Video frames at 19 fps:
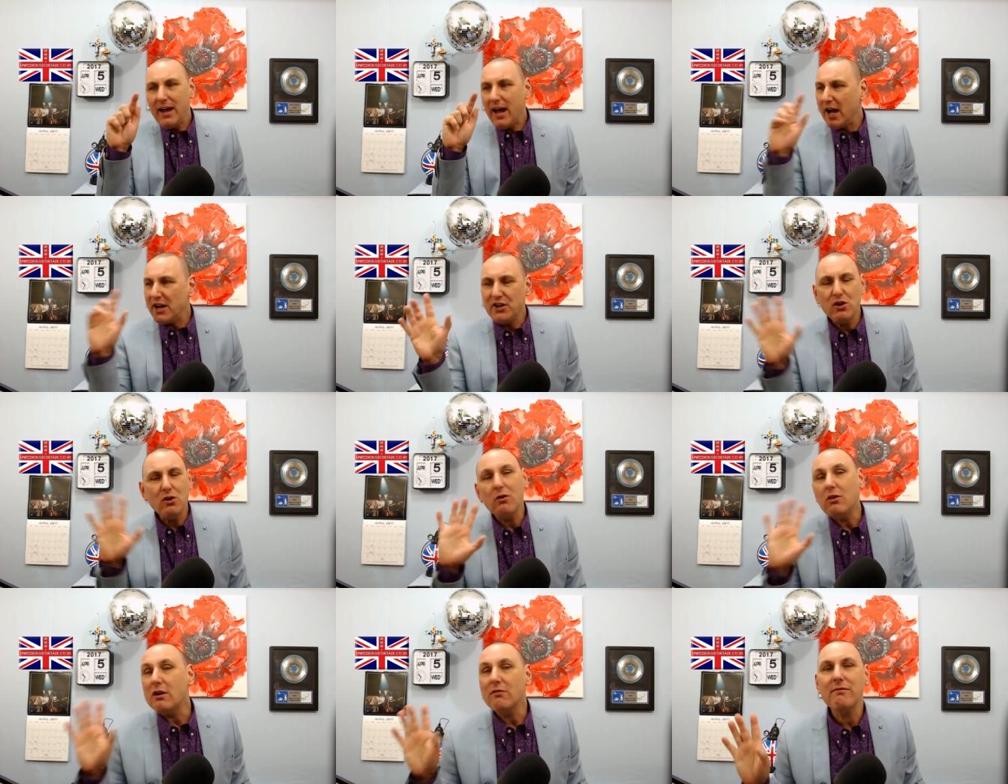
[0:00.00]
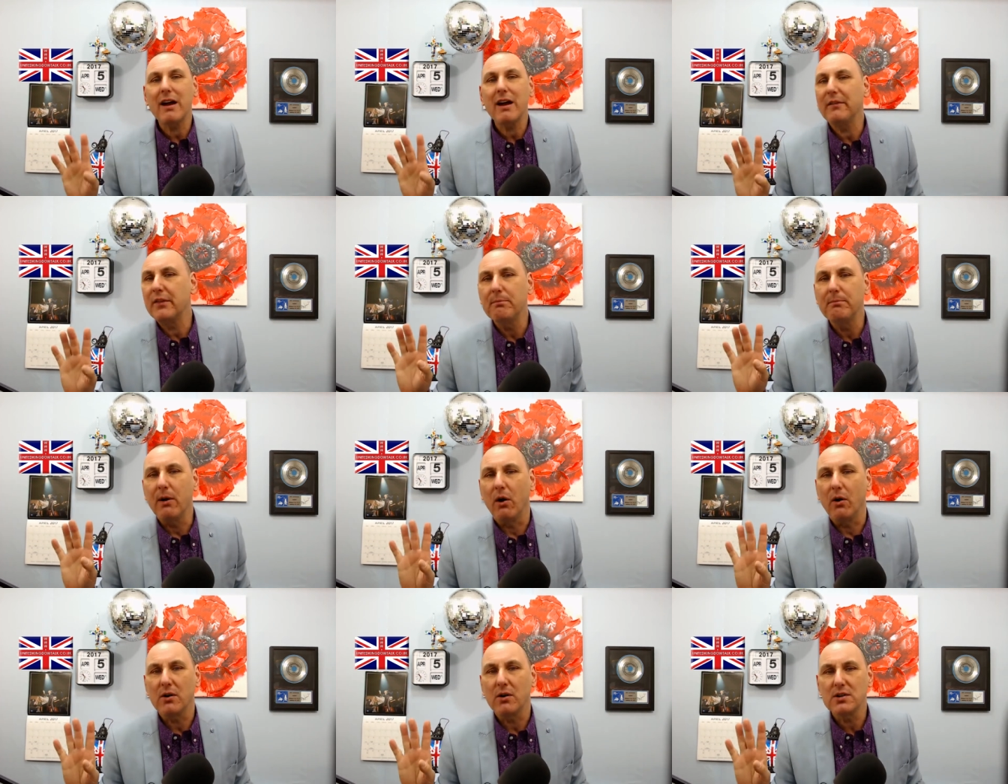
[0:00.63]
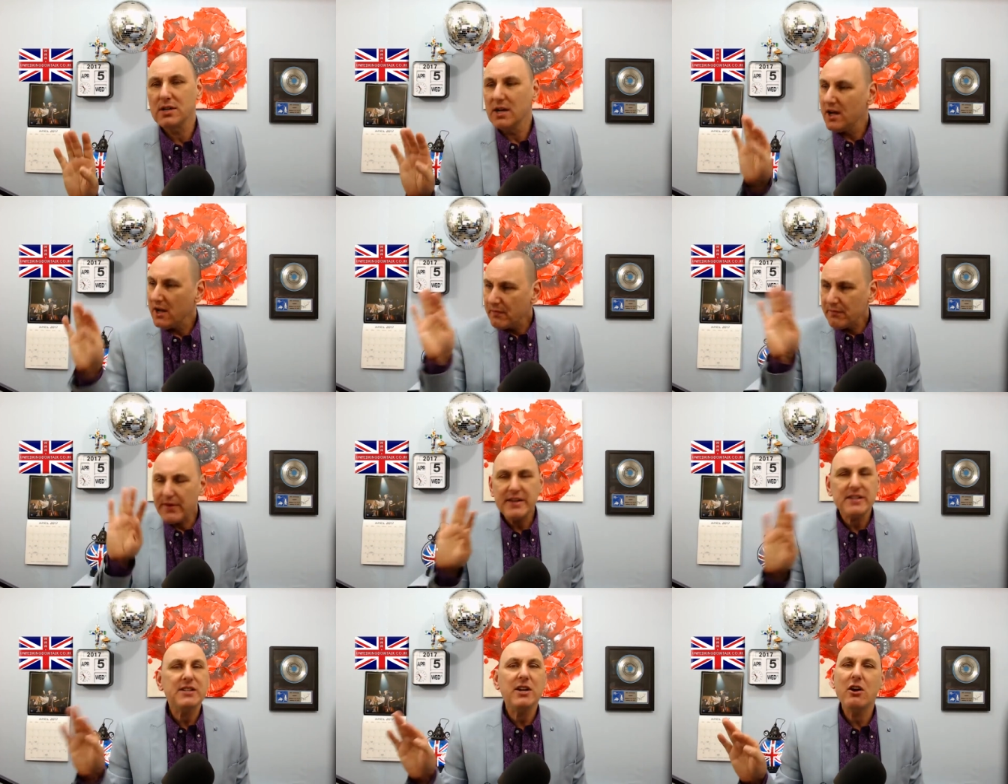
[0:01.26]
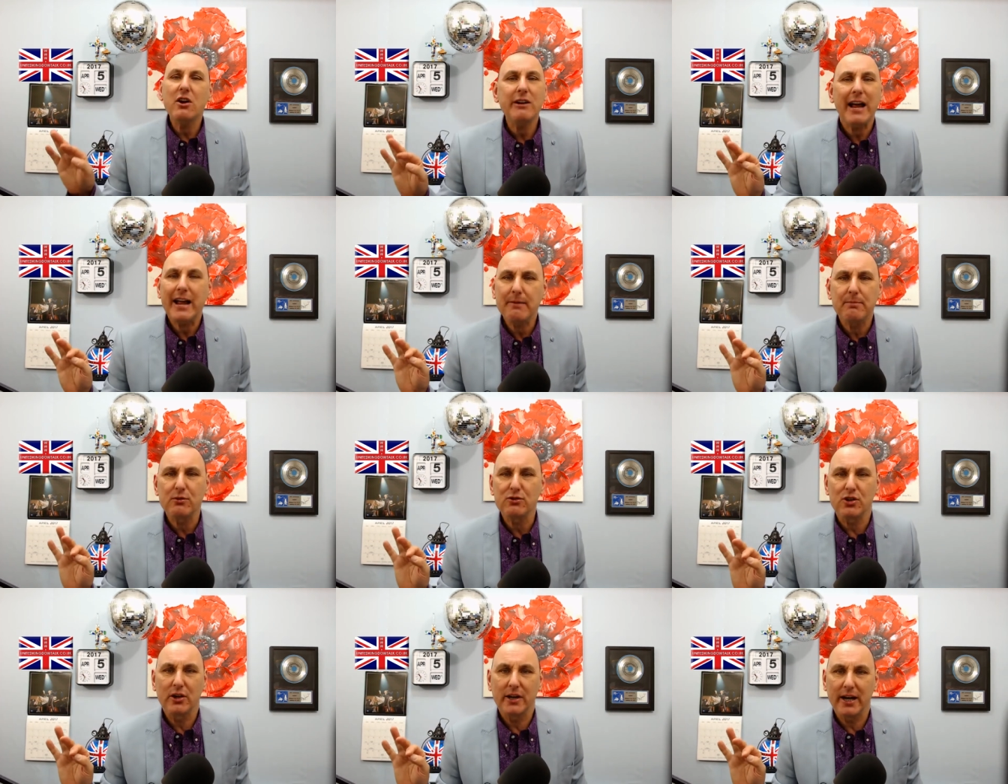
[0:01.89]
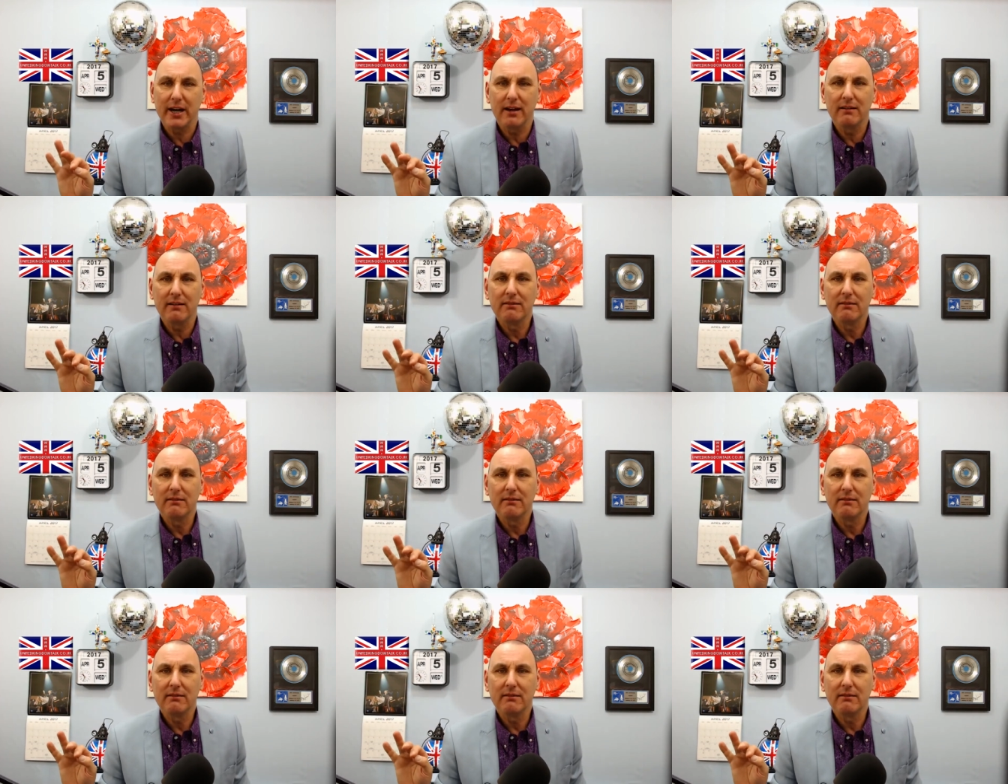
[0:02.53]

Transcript: and you look around the box, there's no labels on it.